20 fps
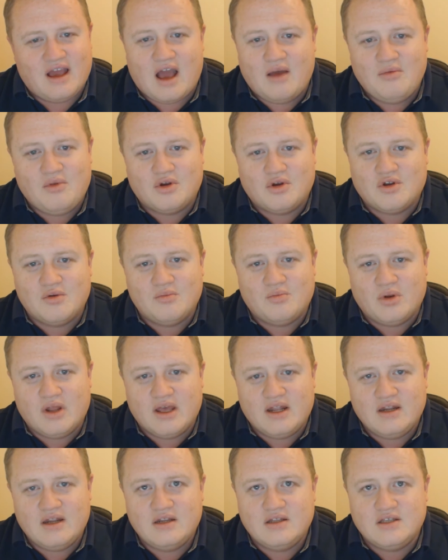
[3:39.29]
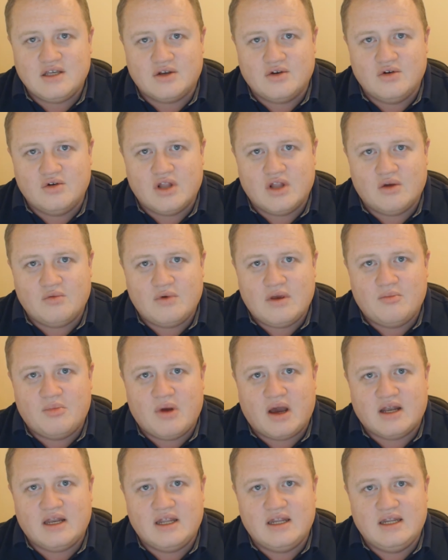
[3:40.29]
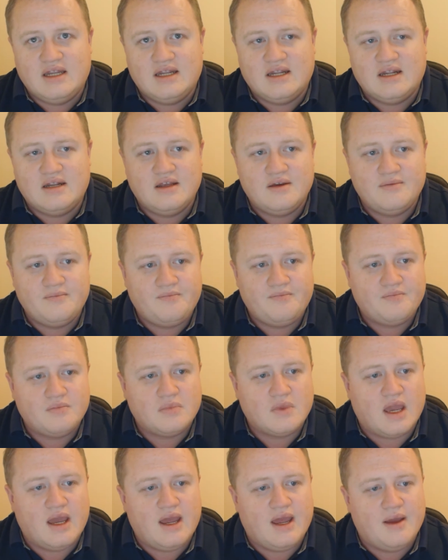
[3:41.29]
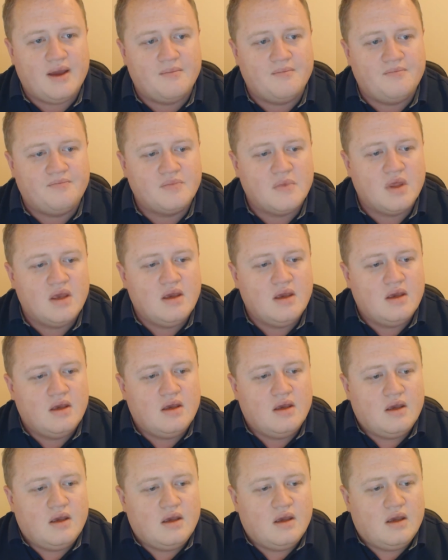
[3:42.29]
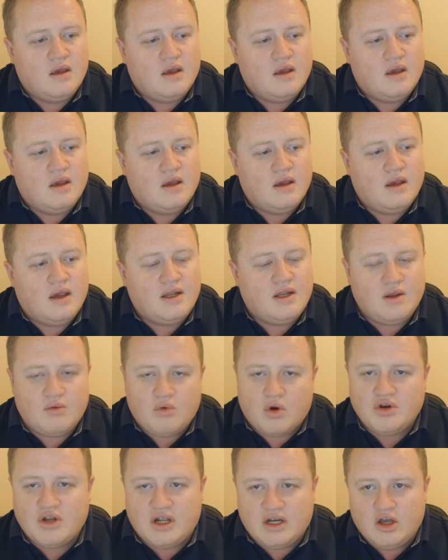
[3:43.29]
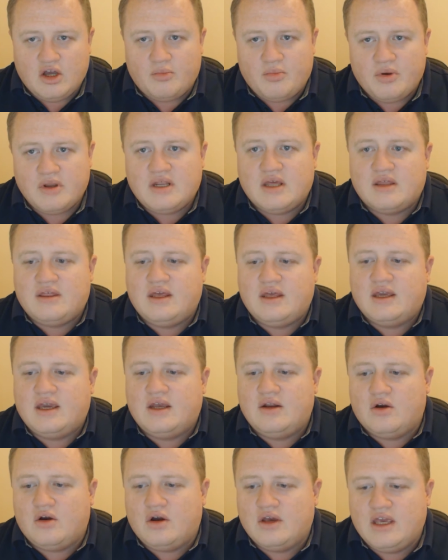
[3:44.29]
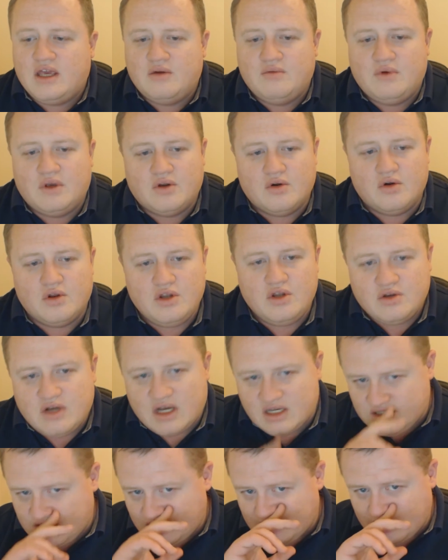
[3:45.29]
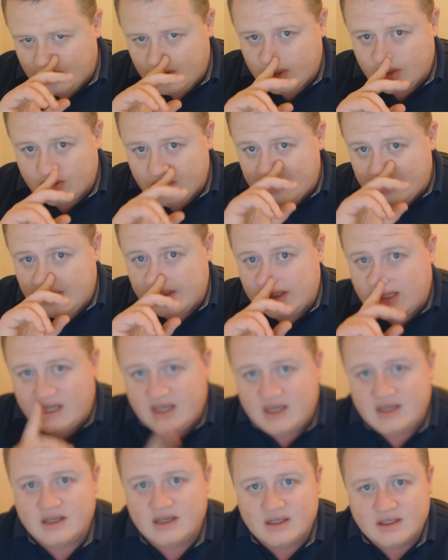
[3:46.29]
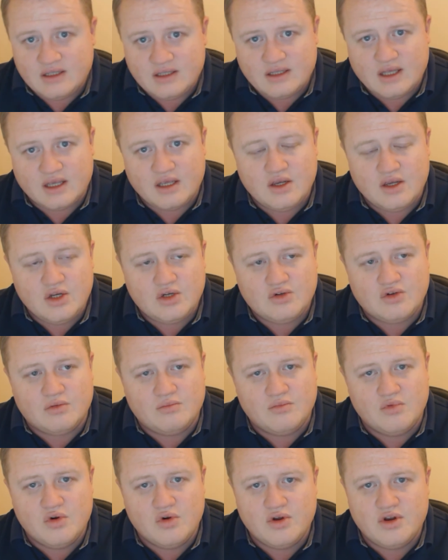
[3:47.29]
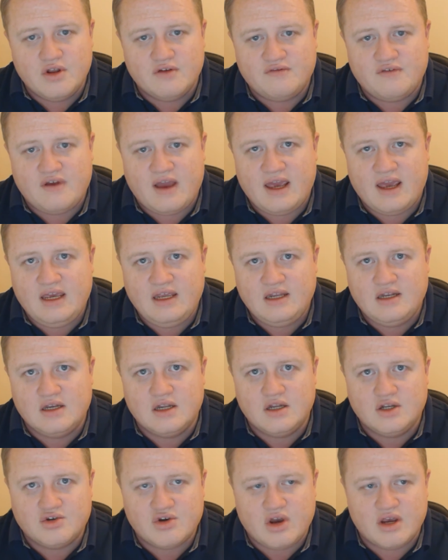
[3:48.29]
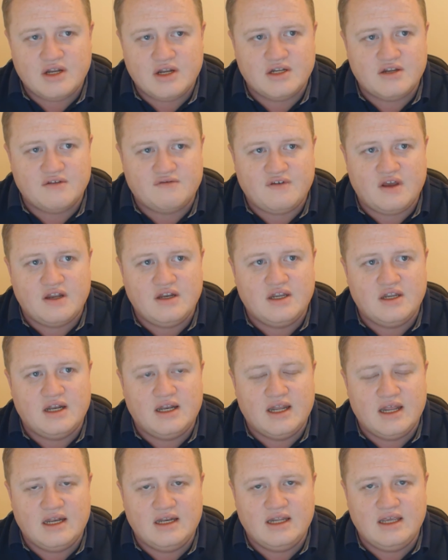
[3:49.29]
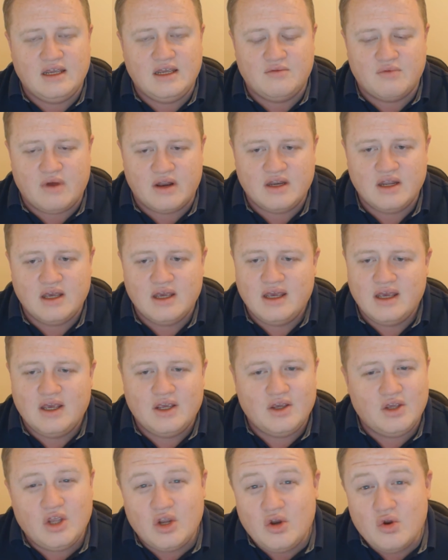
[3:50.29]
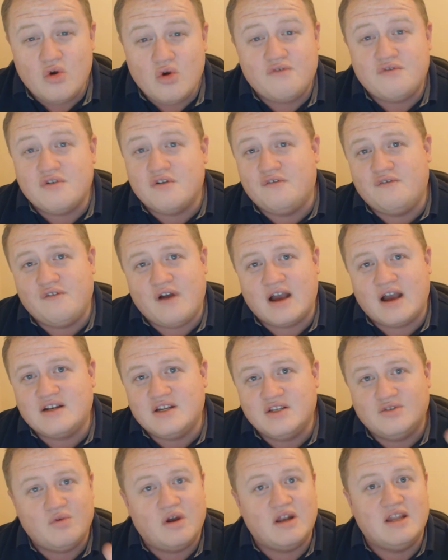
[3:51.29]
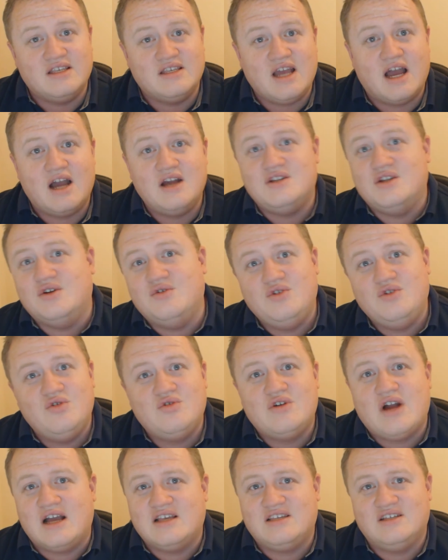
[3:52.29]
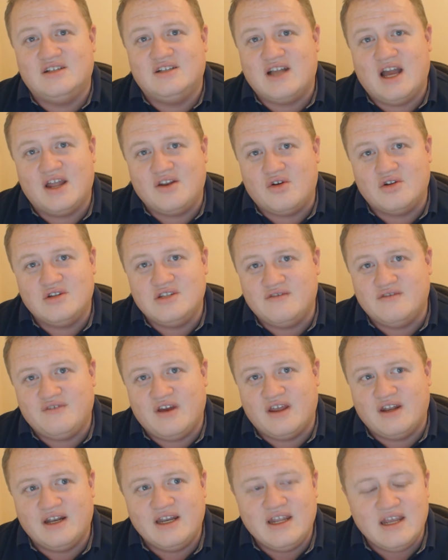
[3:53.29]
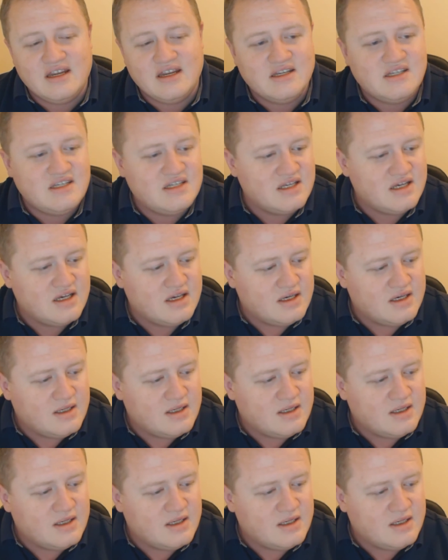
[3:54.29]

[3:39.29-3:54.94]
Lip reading: I'm not complaining. It's a goal that we badly needed. And you're 1-0 up, and you're thinking, oh, here we go. Newcastle are going to go into the usual mode of hiding and trying to defend a lead, when you know for a fact, as well as I do, Newcastle cannot defend leads.